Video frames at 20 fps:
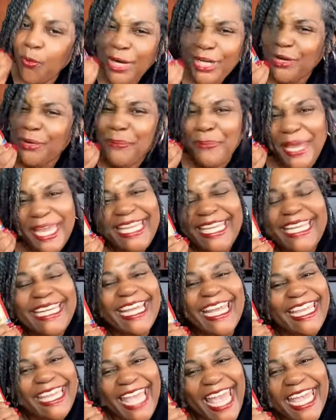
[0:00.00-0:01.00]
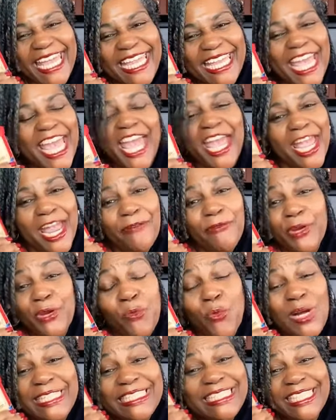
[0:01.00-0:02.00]
When you're baking a cake,
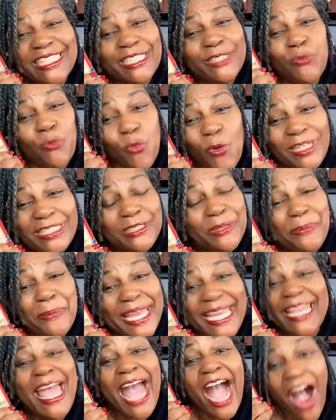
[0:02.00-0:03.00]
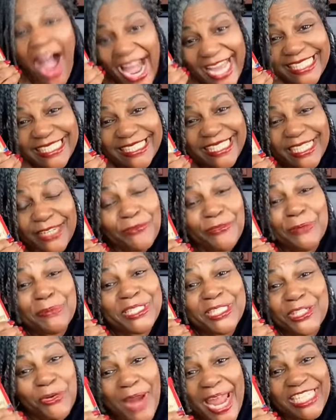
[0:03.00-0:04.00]
everyone doesn't want to make icing from
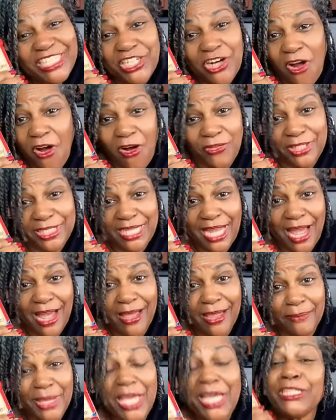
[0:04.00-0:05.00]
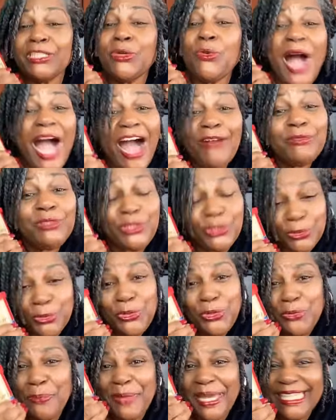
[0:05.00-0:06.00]
scratch all the time. So how do
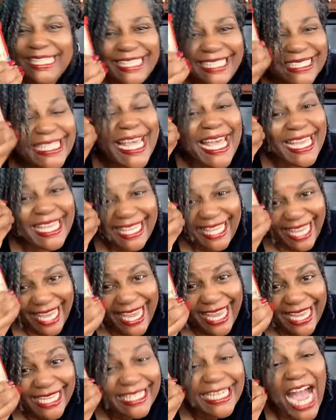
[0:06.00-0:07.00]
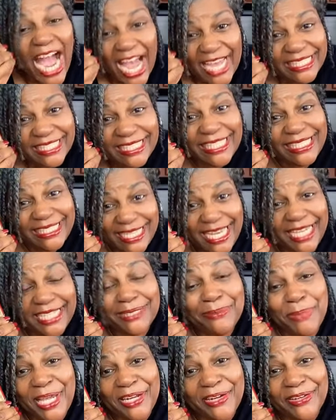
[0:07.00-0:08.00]
you make this canned icing
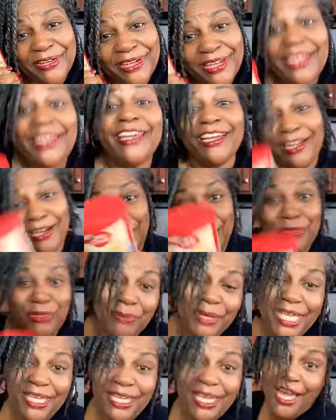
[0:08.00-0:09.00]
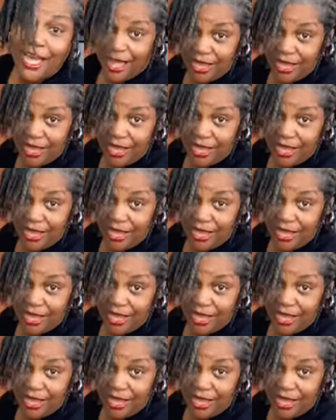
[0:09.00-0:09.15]
taste better? Come with me.